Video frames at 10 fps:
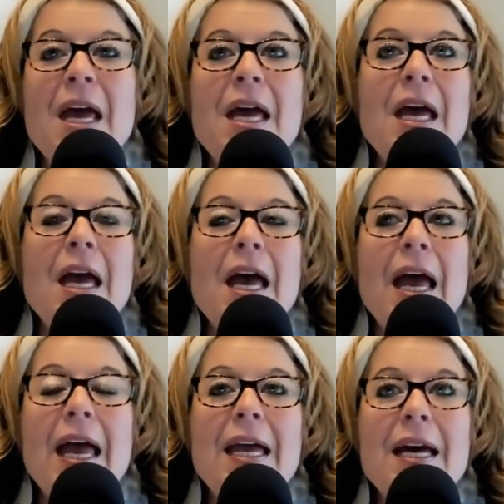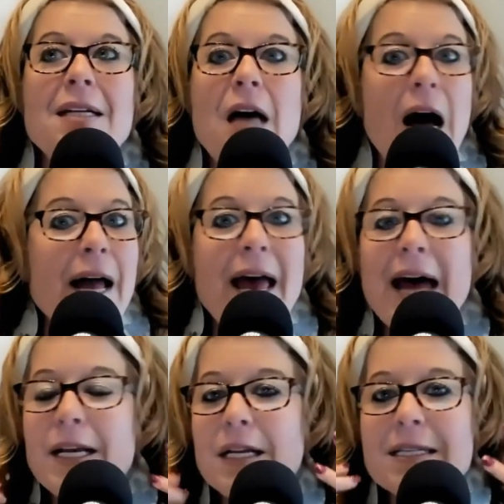And I had
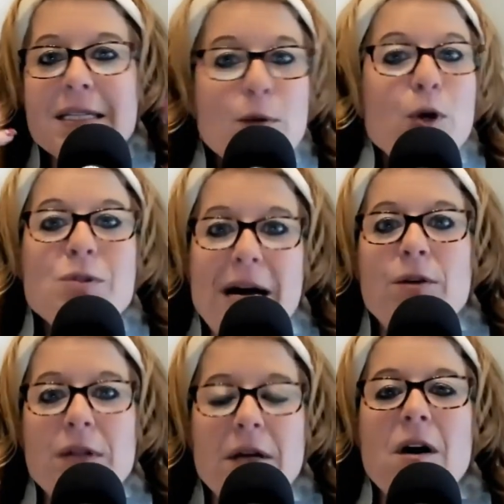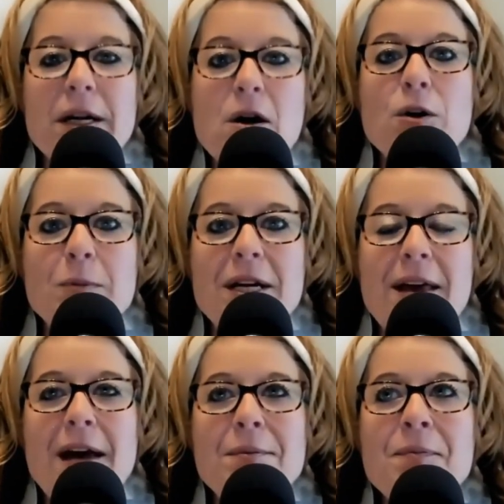zero doubt that God called me to that.
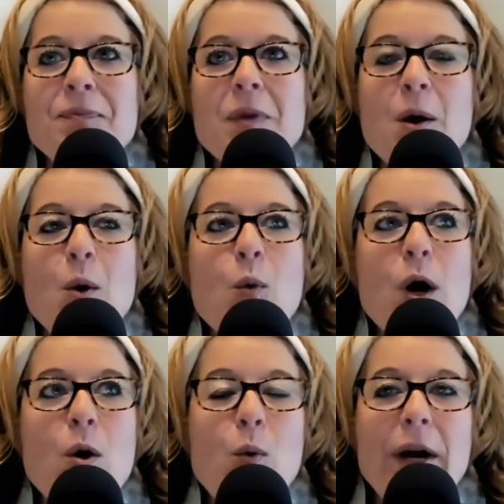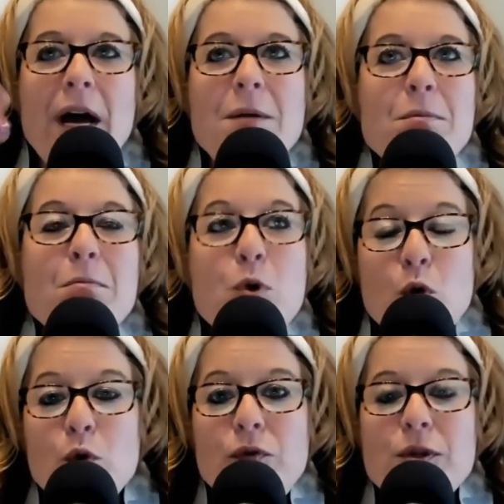Well, when I moved
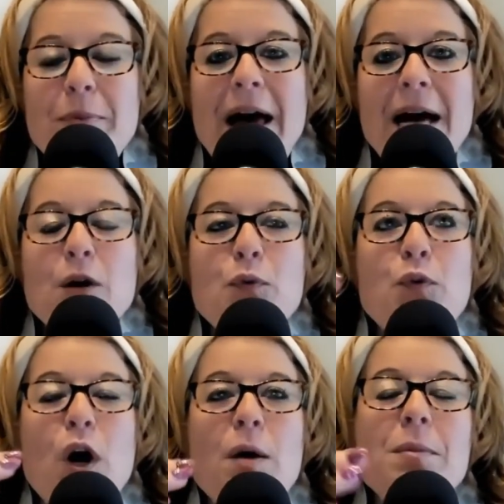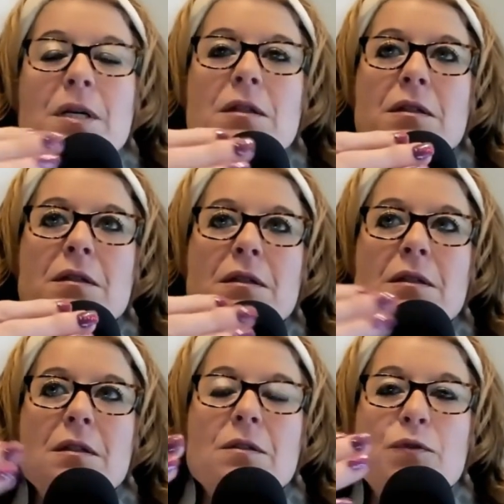back from
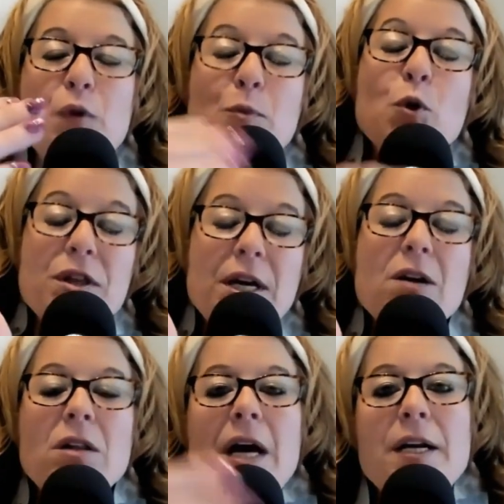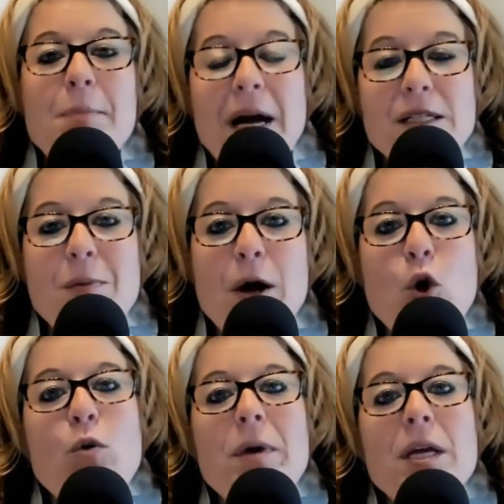North Carolina back to my home in
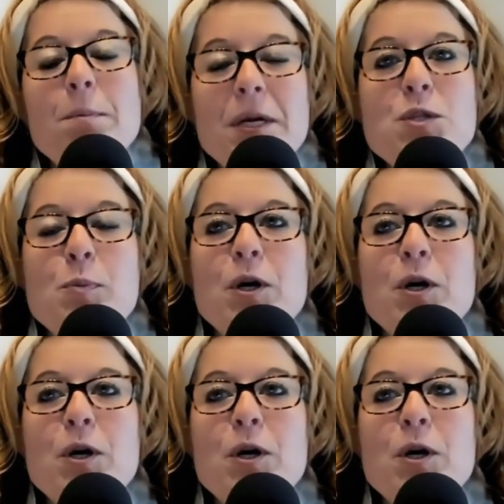Pittsburgh,